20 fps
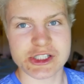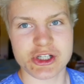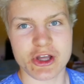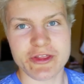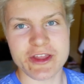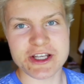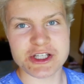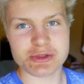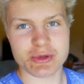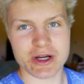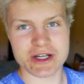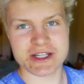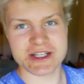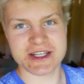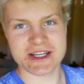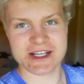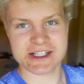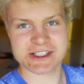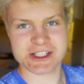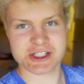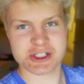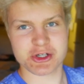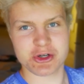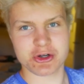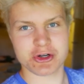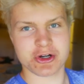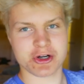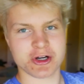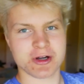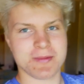So this right here is the
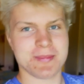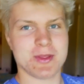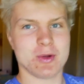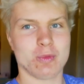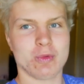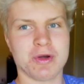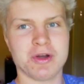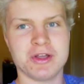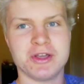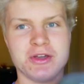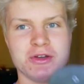scooter we're